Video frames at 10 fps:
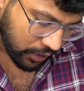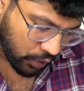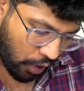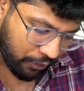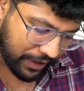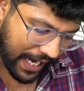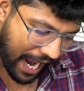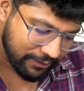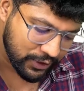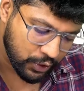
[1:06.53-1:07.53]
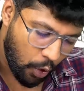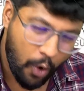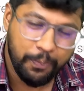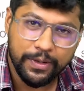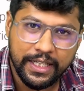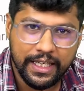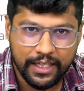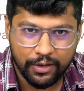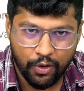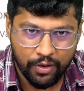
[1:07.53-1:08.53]
though we have stopped
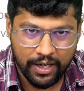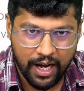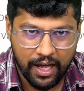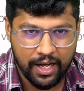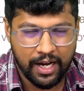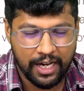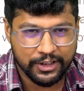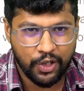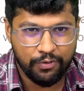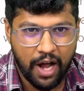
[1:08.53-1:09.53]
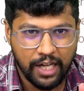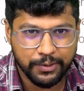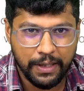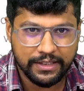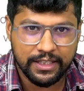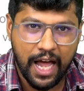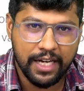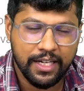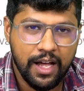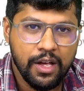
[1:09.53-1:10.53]
the collection of caste-based
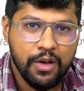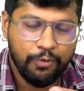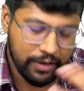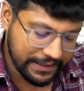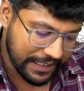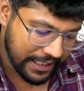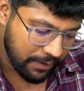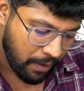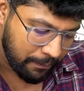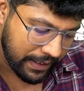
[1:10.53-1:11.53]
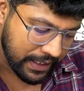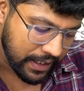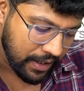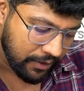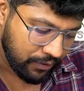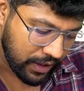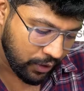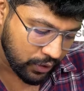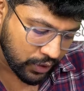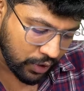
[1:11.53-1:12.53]
data for the general public, we
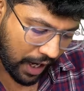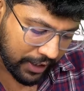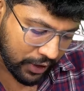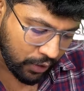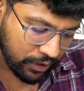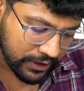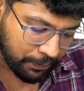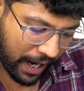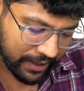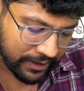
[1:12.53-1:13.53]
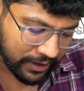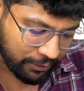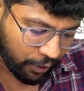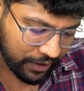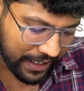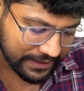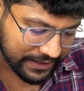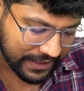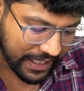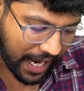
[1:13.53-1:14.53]
used to continue these practices for
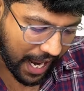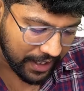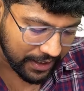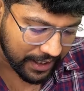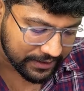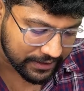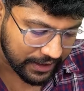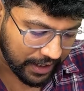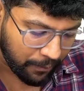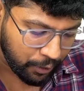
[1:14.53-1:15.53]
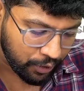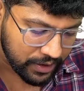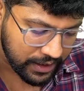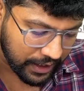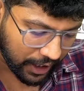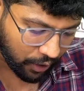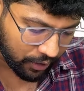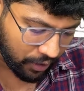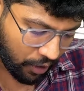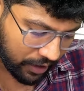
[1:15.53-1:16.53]
SC and ST community alone.
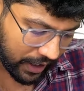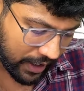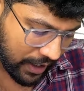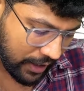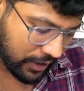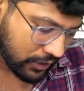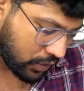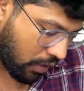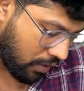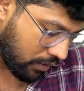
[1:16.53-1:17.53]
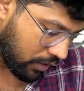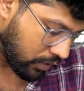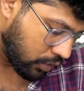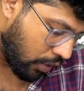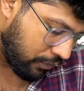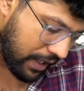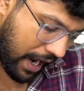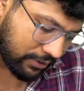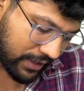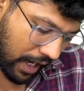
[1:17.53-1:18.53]
Okay, so though we
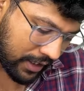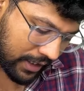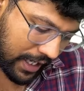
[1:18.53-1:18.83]
have started the